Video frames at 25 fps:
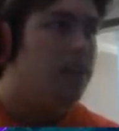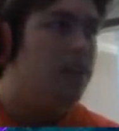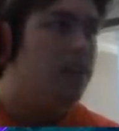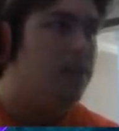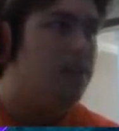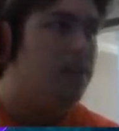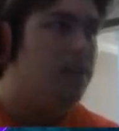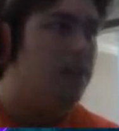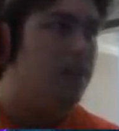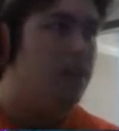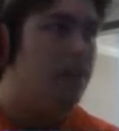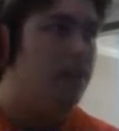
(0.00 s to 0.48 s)

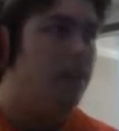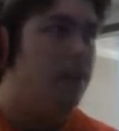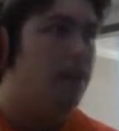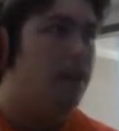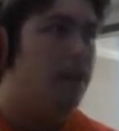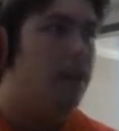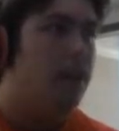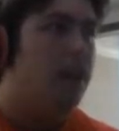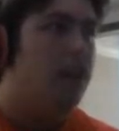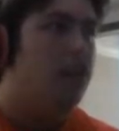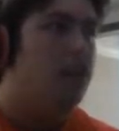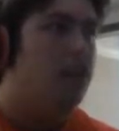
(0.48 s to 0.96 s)
So
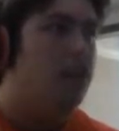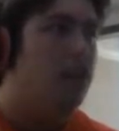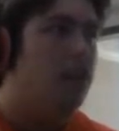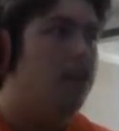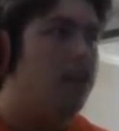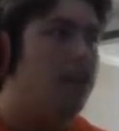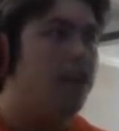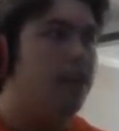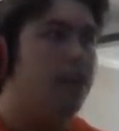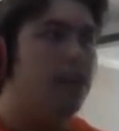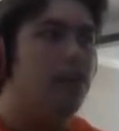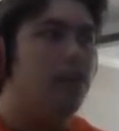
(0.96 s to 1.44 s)

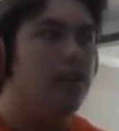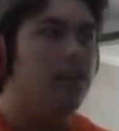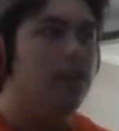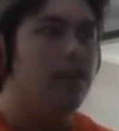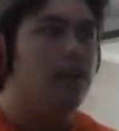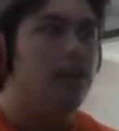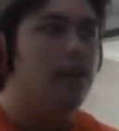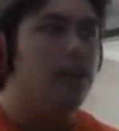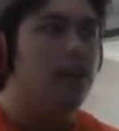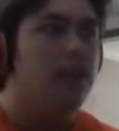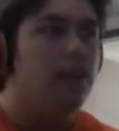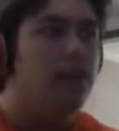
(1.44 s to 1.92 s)

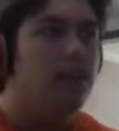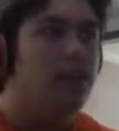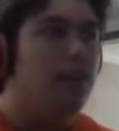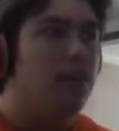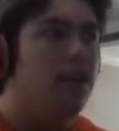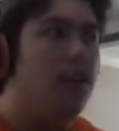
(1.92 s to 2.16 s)
you